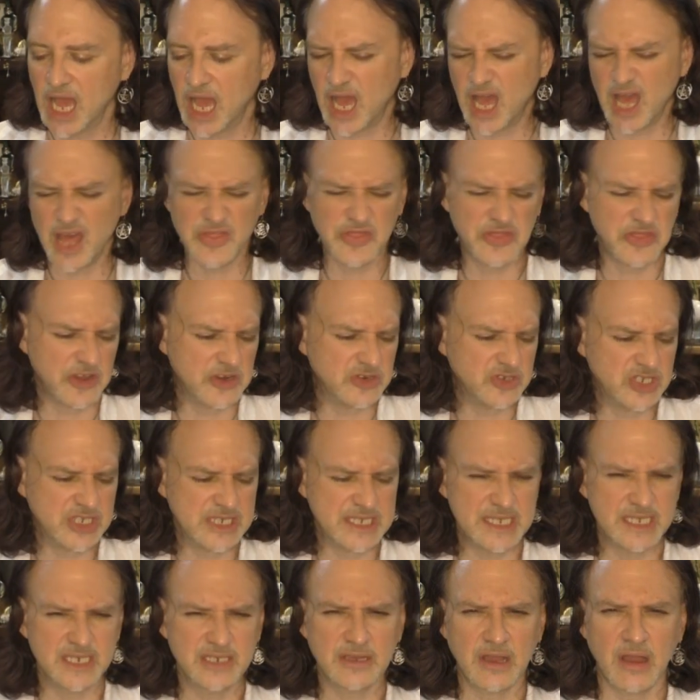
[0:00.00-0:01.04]

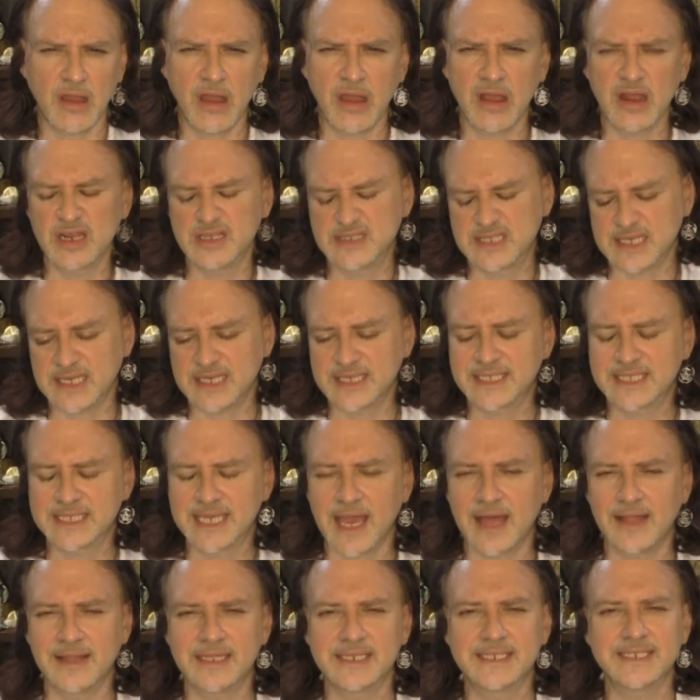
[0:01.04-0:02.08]
13 cards, a
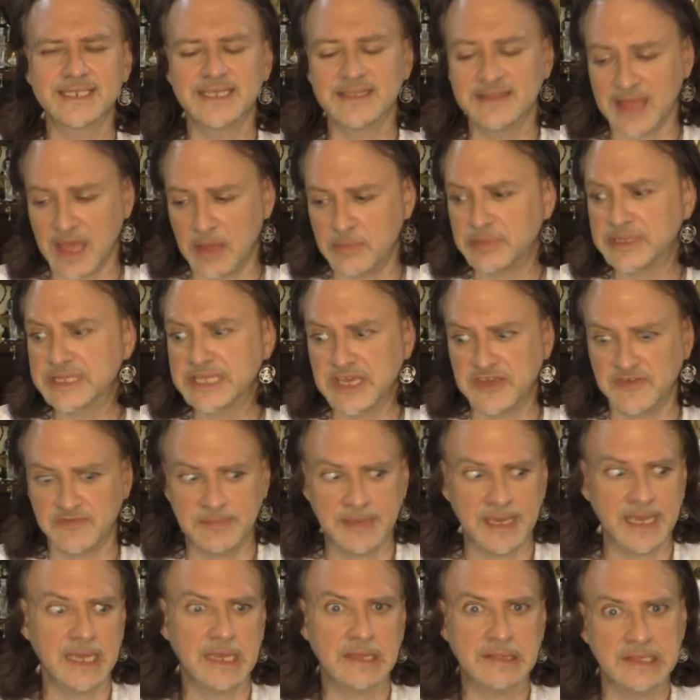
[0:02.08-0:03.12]
skeleton that, believe
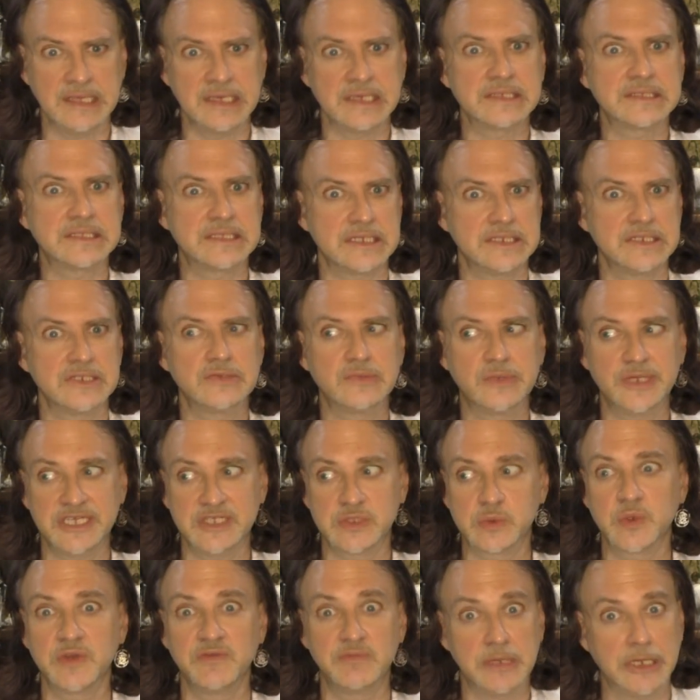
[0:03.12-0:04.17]
me, in the extended
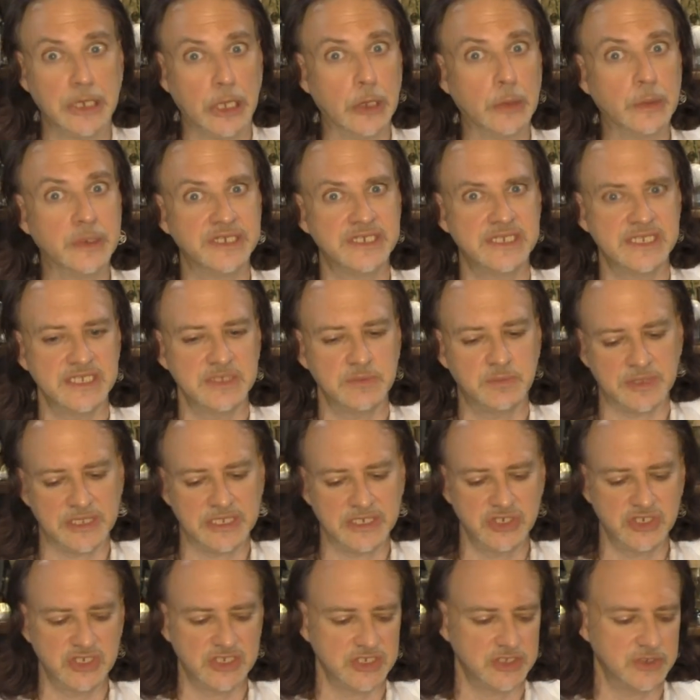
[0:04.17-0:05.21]
reads, we've been going deep
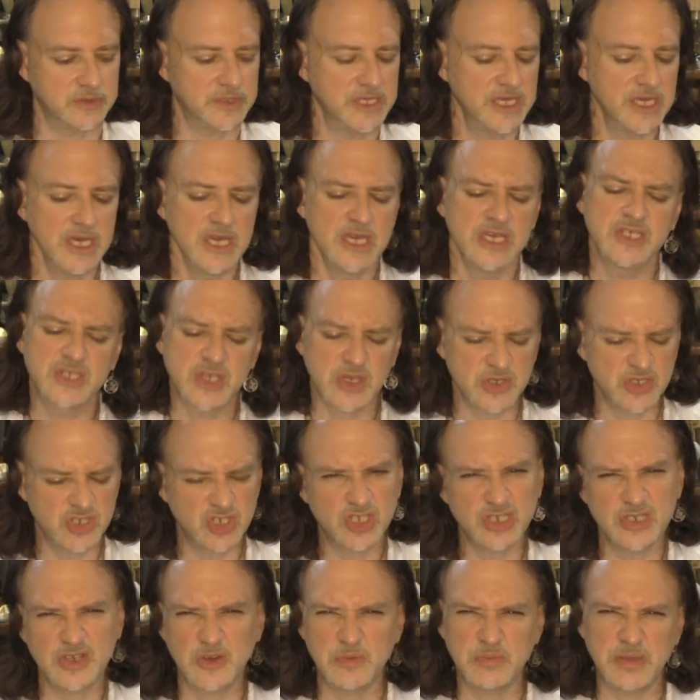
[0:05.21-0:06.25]
into. So you
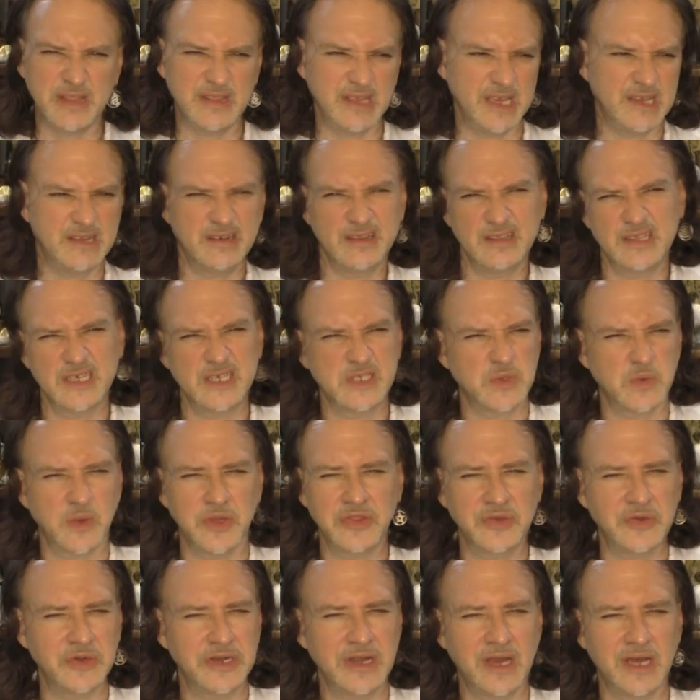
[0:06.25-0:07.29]
should know by the end of this
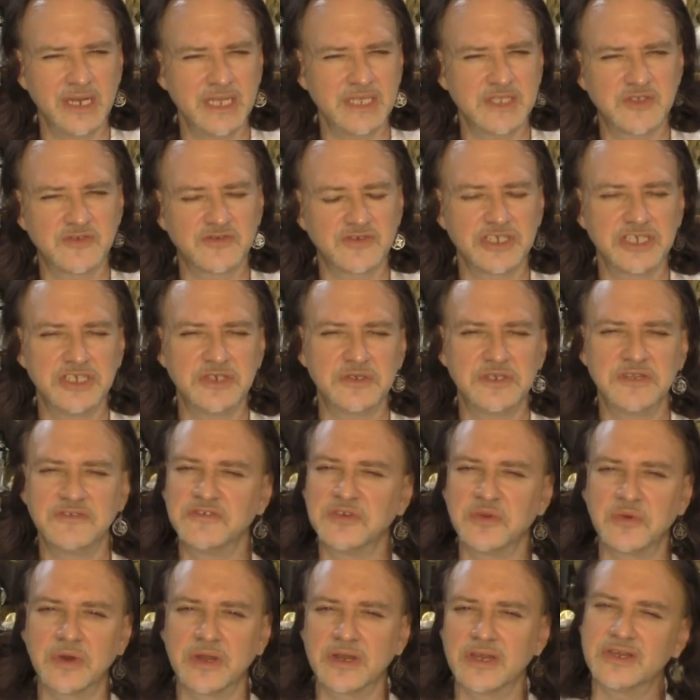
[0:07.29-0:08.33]
whether or not it's for you. And if
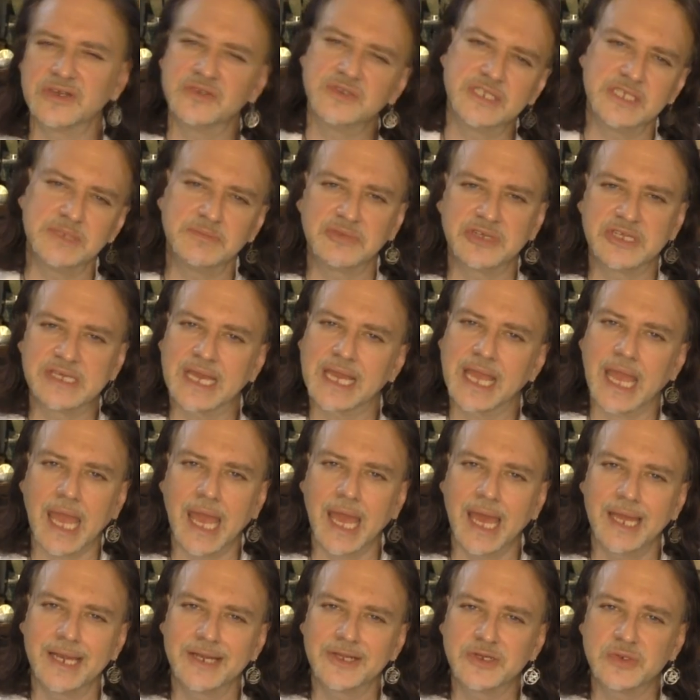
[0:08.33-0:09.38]
you want to go deeper, you
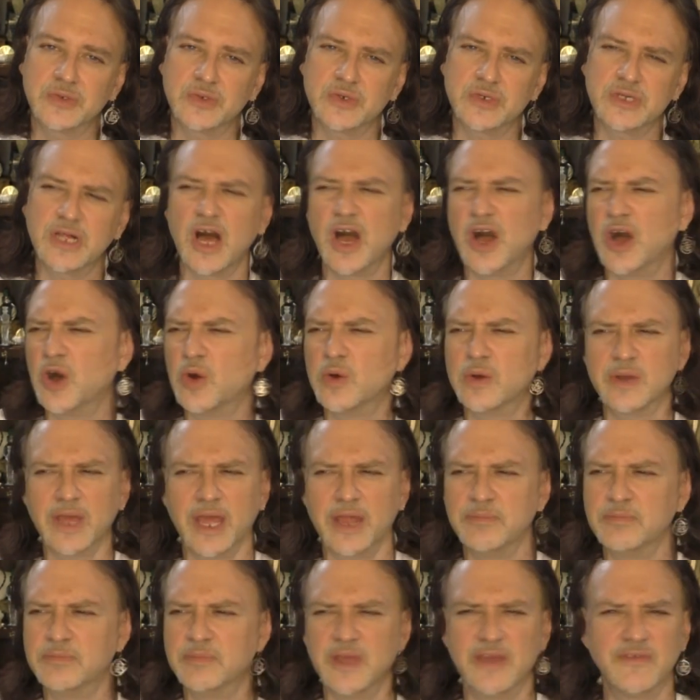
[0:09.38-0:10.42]
can. Cool. Oh,
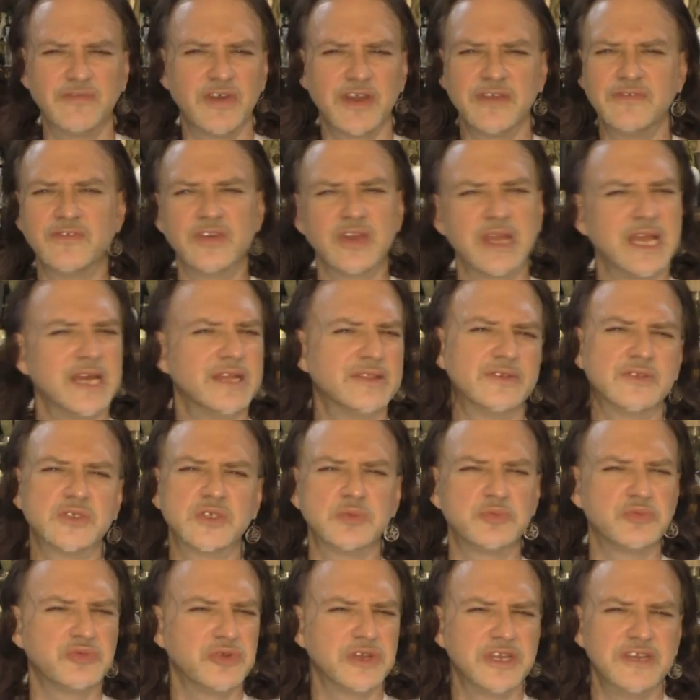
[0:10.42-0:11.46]
and if I forget, there's
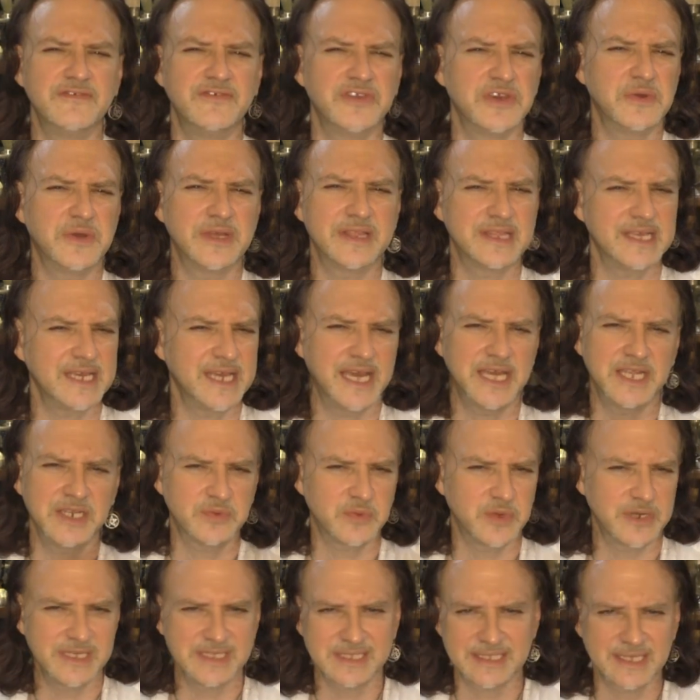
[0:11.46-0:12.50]
a preview at the end
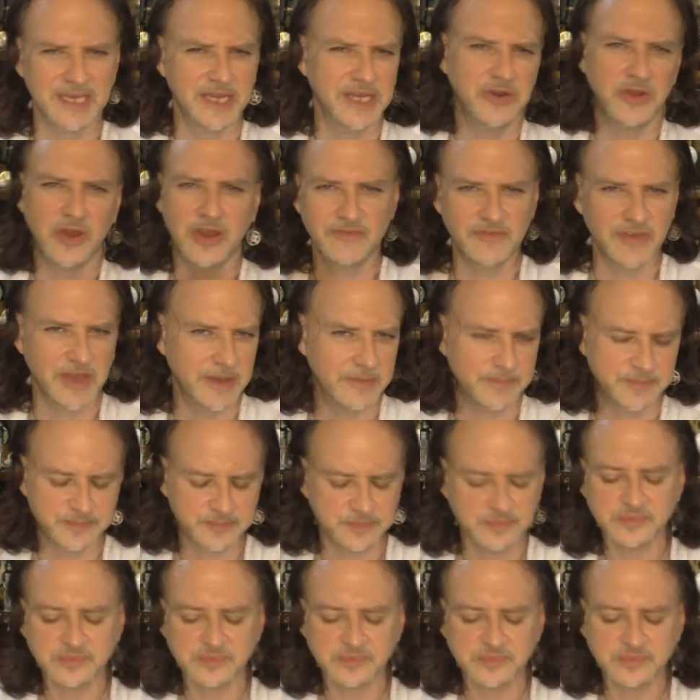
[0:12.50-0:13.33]
when I sign off. I